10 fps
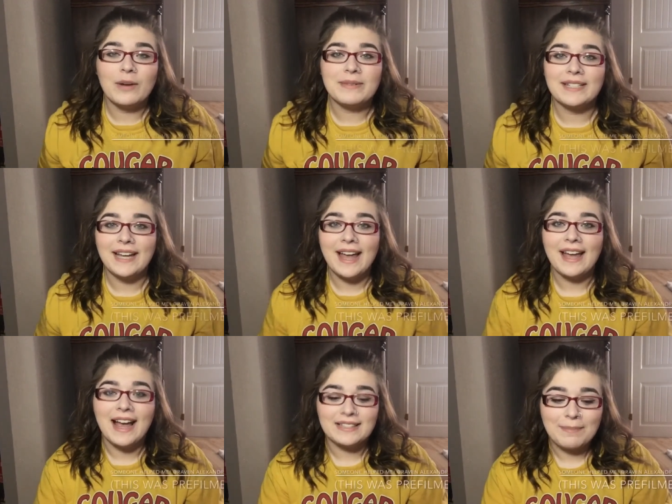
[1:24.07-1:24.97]
Urban
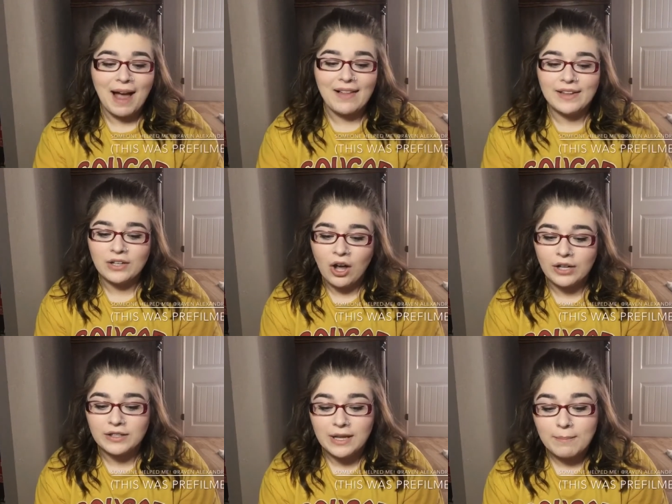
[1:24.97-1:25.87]
Decay has a palette
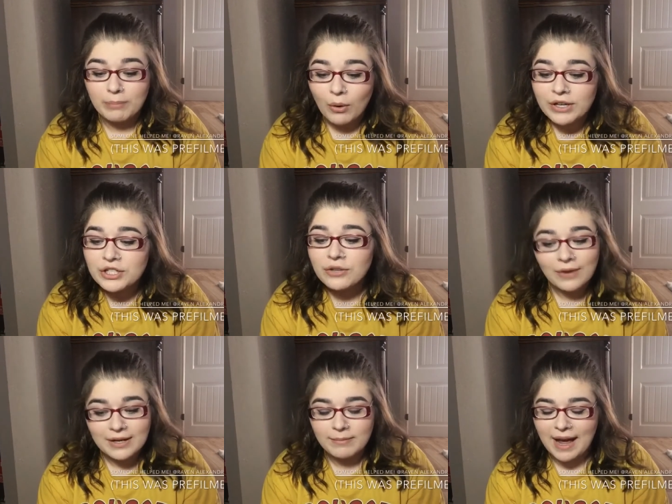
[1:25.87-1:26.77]
called the Born to
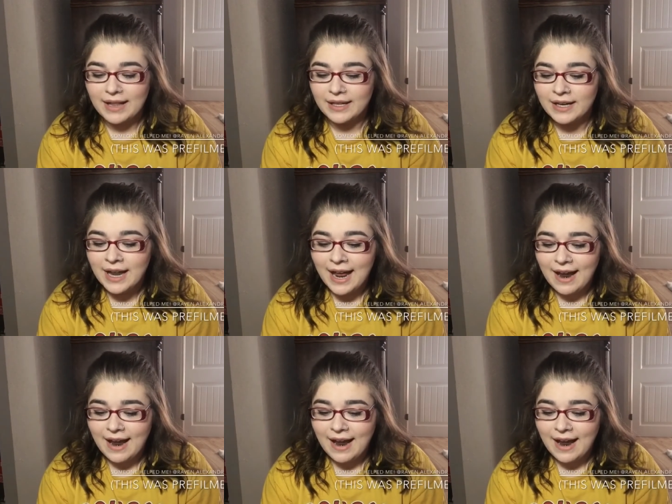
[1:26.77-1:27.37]
Run palette,